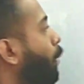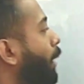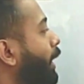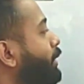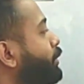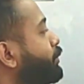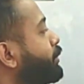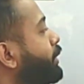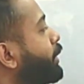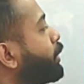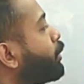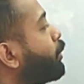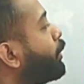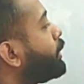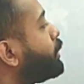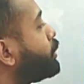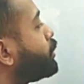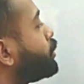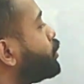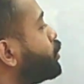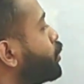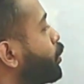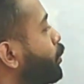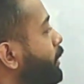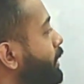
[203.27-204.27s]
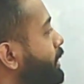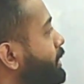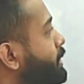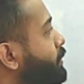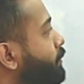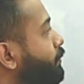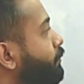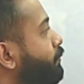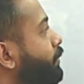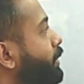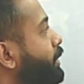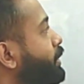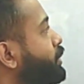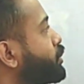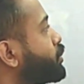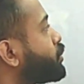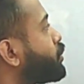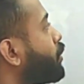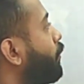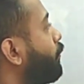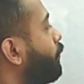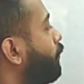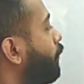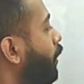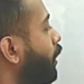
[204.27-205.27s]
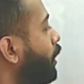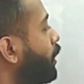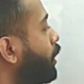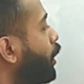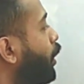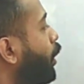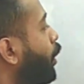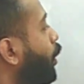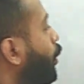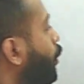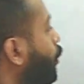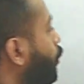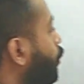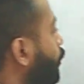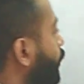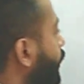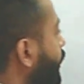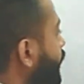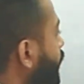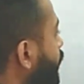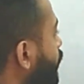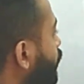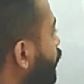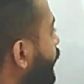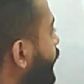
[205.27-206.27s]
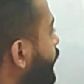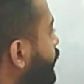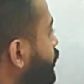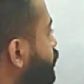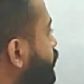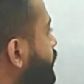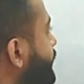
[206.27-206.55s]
what we are going to do is, first of all, we are going